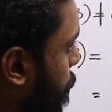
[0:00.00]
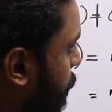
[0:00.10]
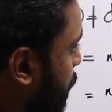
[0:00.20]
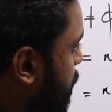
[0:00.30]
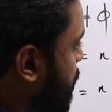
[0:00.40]

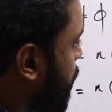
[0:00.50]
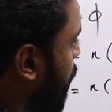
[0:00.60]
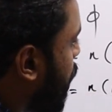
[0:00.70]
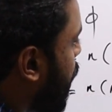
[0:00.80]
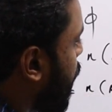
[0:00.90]
plus
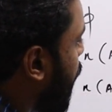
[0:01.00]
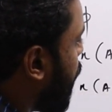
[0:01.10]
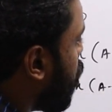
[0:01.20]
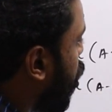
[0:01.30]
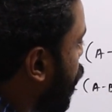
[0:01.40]

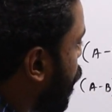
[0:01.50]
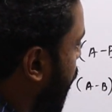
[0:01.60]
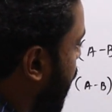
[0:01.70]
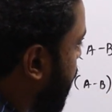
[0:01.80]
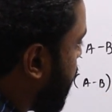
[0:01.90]
n of a